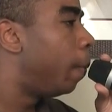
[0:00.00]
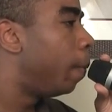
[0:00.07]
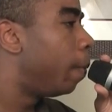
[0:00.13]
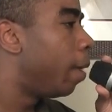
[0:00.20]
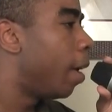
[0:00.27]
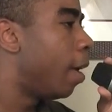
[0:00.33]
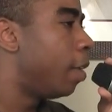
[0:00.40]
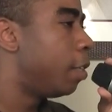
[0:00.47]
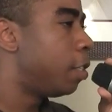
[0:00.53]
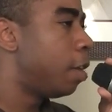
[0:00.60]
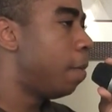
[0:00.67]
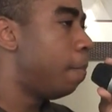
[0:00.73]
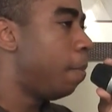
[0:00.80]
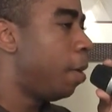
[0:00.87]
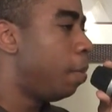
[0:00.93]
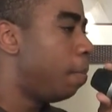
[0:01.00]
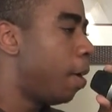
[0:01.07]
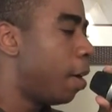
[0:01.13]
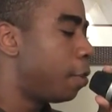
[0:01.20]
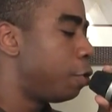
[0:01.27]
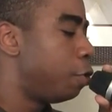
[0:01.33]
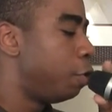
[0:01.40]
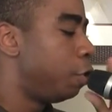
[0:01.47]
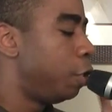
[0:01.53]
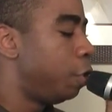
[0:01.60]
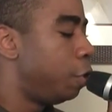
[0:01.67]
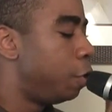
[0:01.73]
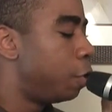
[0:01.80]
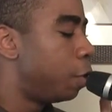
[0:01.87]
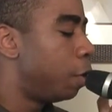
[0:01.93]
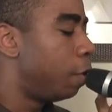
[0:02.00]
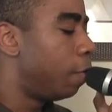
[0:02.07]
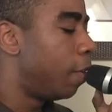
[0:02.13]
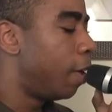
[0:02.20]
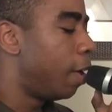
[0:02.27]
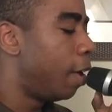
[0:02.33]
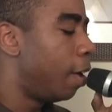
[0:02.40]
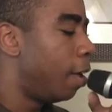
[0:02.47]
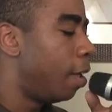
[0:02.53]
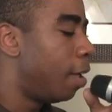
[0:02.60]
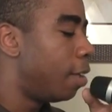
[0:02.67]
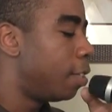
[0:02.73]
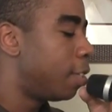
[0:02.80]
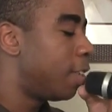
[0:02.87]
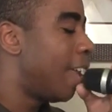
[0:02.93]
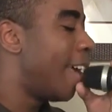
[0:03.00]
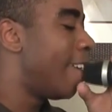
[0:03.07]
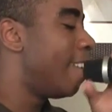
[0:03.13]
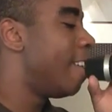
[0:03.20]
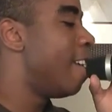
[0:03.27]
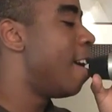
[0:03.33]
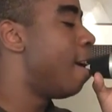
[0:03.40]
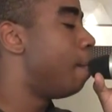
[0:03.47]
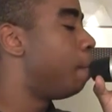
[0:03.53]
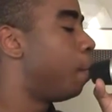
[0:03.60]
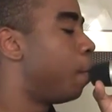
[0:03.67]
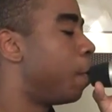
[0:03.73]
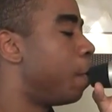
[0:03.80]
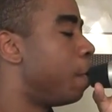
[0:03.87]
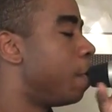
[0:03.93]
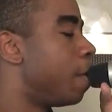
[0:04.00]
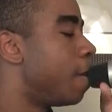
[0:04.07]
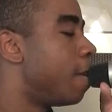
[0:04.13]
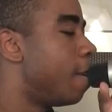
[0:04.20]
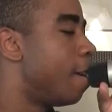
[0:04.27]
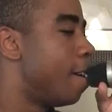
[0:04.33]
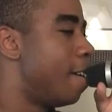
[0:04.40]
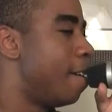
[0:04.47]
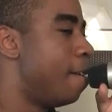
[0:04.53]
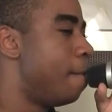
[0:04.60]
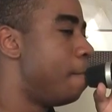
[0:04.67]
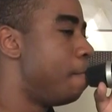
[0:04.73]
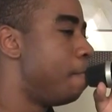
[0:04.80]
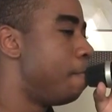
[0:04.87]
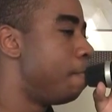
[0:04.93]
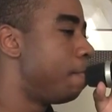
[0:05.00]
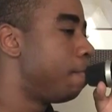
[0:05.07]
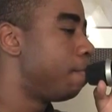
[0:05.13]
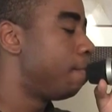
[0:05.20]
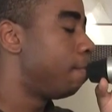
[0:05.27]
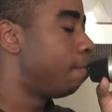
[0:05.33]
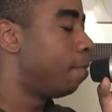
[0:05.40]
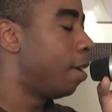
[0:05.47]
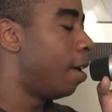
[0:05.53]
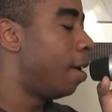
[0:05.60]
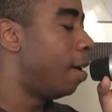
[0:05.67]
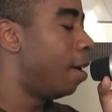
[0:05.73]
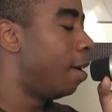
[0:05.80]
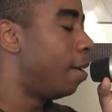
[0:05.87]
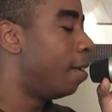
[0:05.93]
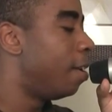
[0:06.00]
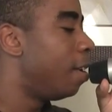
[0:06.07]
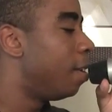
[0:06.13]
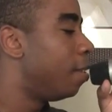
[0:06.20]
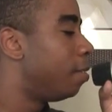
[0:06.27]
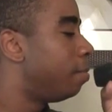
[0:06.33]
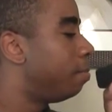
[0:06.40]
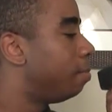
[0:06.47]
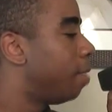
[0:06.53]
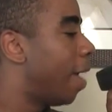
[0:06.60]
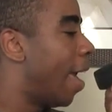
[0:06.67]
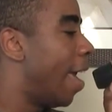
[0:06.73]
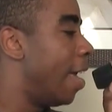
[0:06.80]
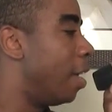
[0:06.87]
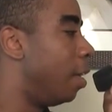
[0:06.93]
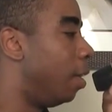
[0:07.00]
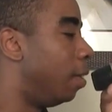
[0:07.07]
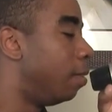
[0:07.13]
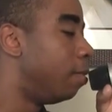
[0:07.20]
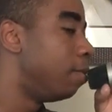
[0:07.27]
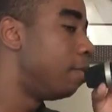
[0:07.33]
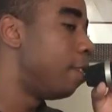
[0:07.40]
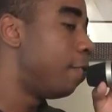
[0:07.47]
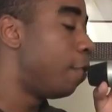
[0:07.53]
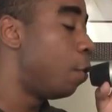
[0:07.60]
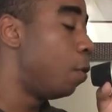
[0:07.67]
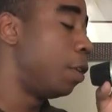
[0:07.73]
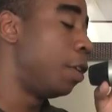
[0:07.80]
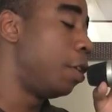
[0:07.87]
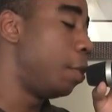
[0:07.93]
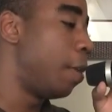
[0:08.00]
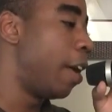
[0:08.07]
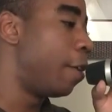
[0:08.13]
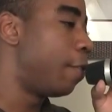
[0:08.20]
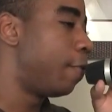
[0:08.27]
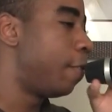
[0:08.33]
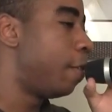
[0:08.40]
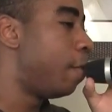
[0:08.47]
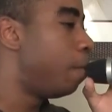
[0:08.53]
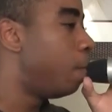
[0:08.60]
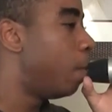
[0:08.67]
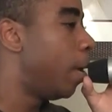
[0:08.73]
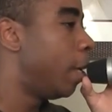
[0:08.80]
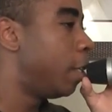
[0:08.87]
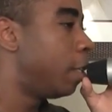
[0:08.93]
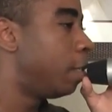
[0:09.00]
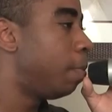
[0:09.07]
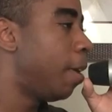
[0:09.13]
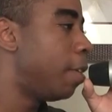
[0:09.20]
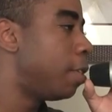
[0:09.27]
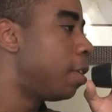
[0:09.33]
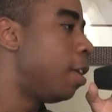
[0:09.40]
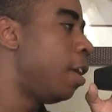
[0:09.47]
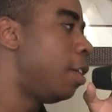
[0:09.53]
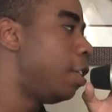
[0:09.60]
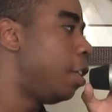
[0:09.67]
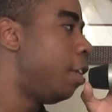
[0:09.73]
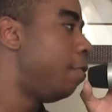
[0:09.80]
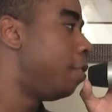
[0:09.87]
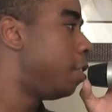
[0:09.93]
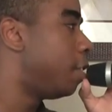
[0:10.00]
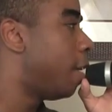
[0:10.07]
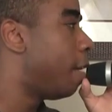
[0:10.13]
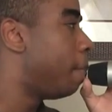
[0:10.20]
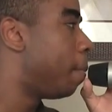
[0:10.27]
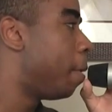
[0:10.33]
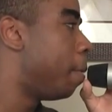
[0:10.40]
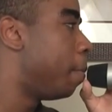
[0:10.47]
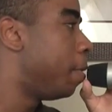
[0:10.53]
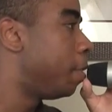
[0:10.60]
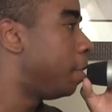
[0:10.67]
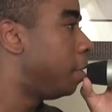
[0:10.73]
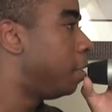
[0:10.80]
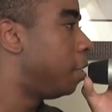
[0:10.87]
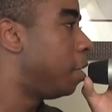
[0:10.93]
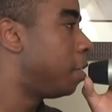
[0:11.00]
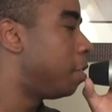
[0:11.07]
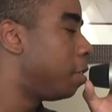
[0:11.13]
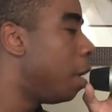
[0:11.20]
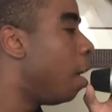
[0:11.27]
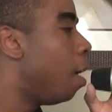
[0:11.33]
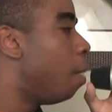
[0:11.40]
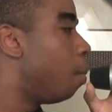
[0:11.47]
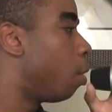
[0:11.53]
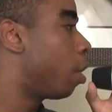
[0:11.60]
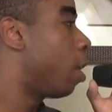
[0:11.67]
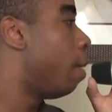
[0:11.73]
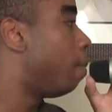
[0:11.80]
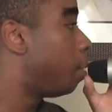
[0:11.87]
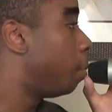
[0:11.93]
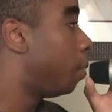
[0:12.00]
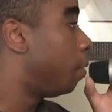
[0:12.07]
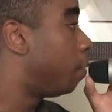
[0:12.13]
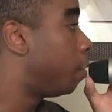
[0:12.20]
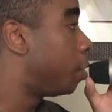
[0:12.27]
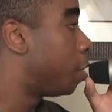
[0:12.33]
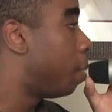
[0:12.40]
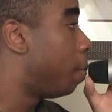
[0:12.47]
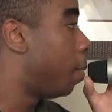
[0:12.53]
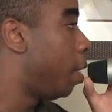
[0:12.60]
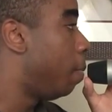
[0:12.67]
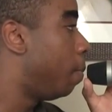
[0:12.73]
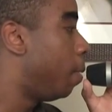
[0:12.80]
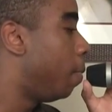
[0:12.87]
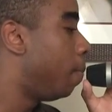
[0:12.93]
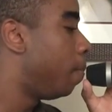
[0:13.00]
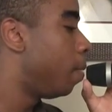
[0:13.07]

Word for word: And some beatboxers use sort of a slightly upward um, uh, angle of holding the microphone, which basically achieves the same purpose. It's just more comfortable for some people.